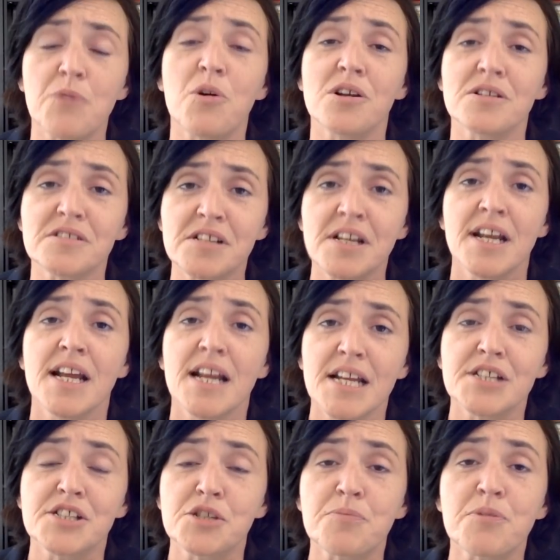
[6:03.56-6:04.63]
want
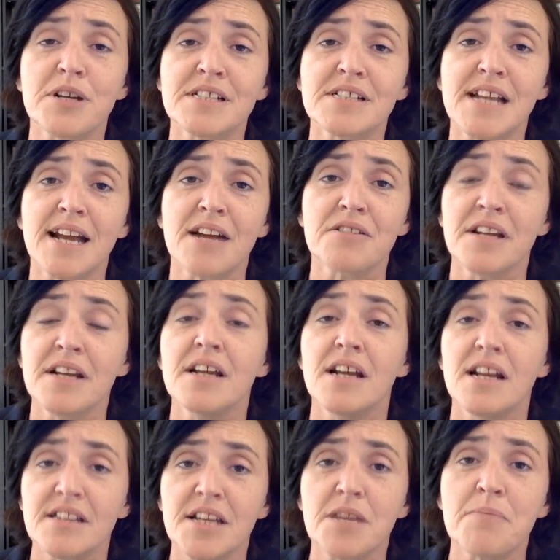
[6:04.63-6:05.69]
is to bring down
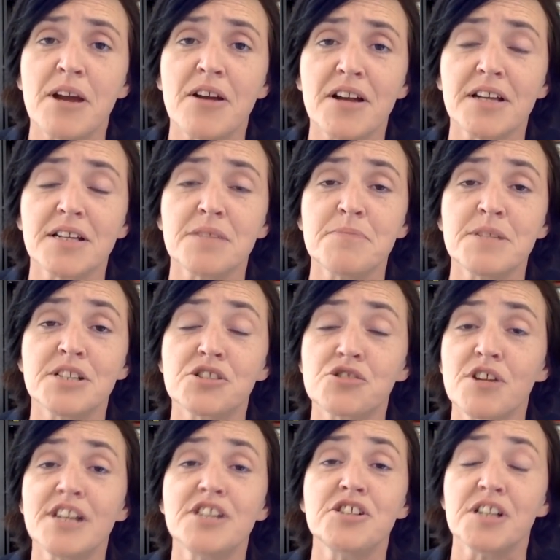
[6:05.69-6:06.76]
the American
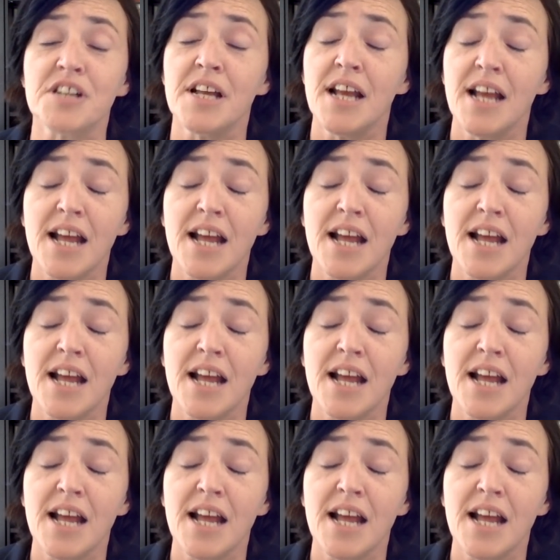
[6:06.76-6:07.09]
administration,